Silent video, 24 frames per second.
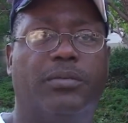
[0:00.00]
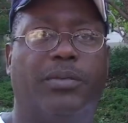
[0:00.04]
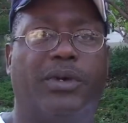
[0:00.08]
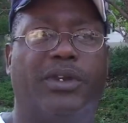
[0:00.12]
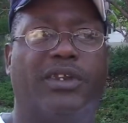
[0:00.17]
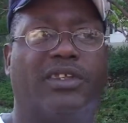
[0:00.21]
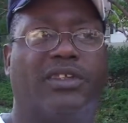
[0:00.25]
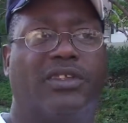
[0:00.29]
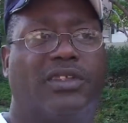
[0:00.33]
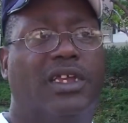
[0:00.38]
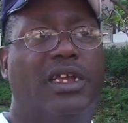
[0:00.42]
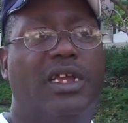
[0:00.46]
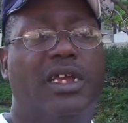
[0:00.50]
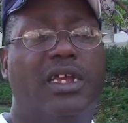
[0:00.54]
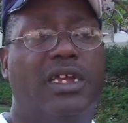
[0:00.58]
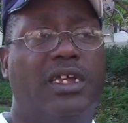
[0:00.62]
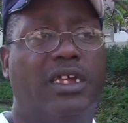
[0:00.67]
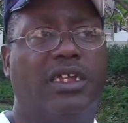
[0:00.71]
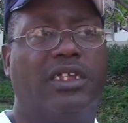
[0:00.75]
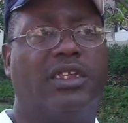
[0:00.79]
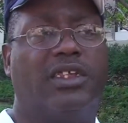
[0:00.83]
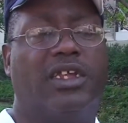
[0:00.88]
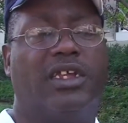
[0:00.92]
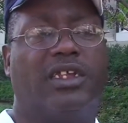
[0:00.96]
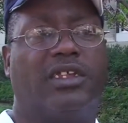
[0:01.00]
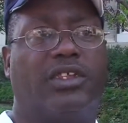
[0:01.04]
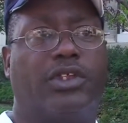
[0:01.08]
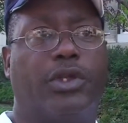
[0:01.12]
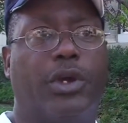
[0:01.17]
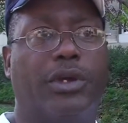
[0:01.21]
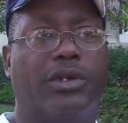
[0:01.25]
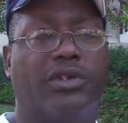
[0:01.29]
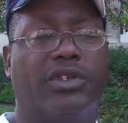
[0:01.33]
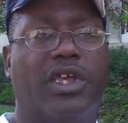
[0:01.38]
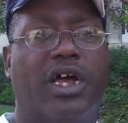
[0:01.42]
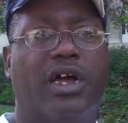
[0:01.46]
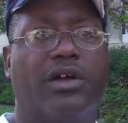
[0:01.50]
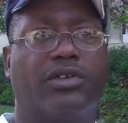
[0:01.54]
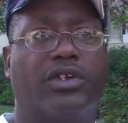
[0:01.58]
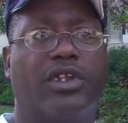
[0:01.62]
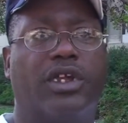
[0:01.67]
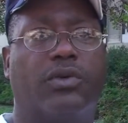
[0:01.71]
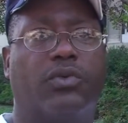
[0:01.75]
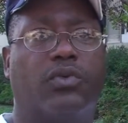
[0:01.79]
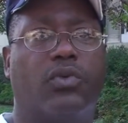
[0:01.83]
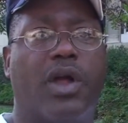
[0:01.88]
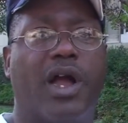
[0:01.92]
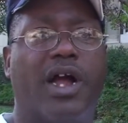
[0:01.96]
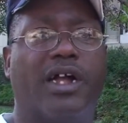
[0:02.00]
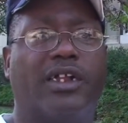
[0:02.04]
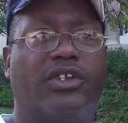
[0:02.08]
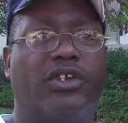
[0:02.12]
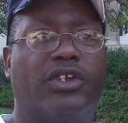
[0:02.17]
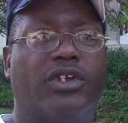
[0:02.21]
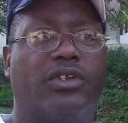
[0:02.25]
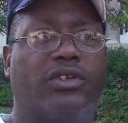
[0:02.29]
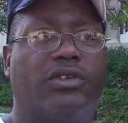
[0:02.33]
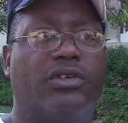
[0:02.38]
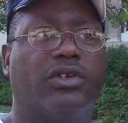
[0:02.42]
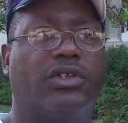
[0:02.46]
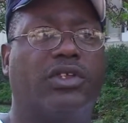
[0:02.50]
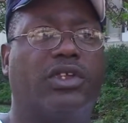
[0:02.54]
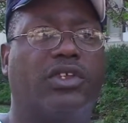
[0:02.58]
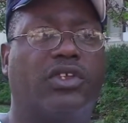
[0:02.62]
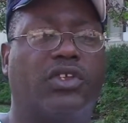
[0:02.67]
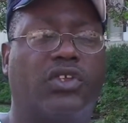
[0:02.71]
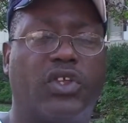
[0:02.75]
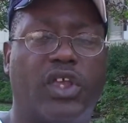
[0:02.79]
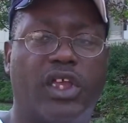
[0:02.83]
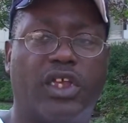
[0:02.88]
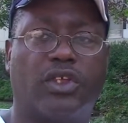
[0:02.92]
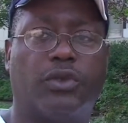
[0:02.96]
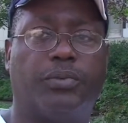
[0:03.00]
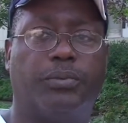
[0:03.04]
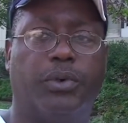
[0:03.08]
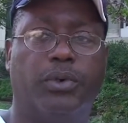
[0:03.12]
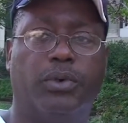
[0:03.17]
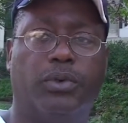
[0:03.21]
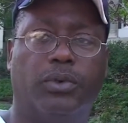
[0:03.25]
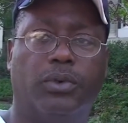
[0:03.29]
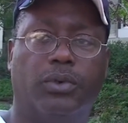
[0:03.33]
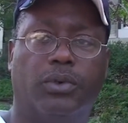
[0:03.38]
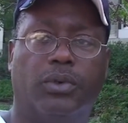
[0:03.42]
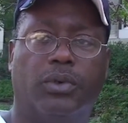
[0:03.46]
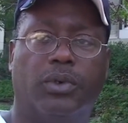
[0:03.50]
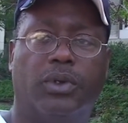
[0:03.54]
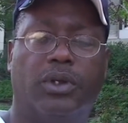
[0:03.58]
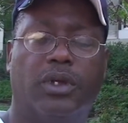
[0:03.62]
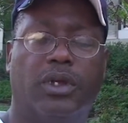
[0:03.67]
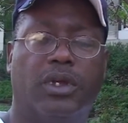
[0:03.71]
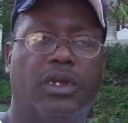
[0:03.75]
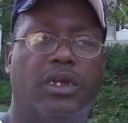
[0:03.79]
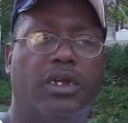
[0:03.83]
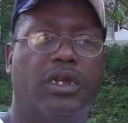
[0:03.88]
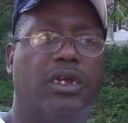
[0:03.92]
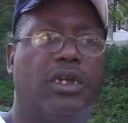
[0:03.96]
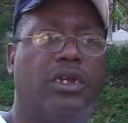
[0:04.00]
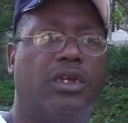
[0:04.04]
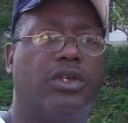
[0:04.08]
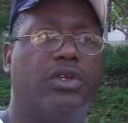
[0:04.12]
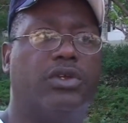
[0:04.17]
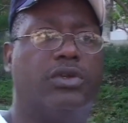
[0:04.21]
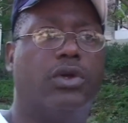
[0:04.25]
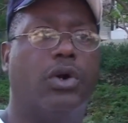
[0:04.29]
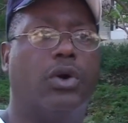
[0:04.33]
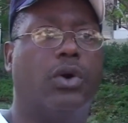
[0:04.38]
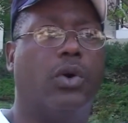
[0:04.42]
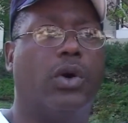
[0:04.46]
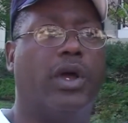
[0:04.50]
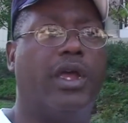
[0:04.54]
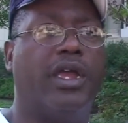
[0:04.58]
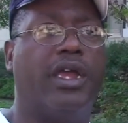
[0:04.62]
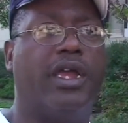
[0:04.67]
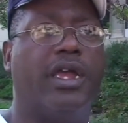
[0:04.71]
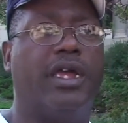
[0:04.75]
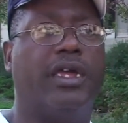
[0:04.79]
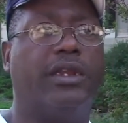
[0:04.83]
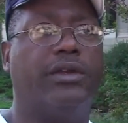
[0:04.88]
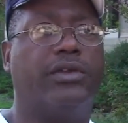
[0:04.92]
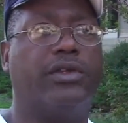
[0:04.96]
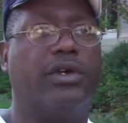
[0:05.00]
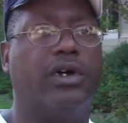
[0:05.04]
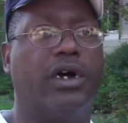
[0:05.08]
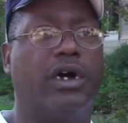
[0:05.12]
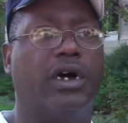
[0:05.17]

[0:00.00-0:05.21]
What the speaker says: But it turns out that Rochester is a cesspool, you know, and